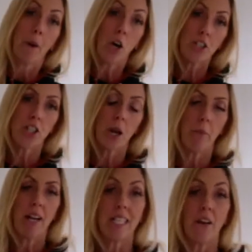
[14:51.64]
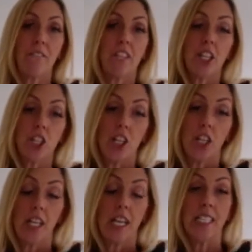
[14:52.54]
Posture by definition
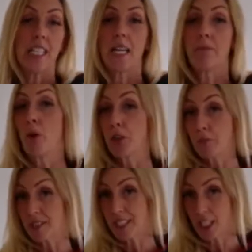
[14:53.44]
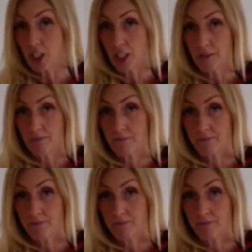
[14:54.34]
is a body position.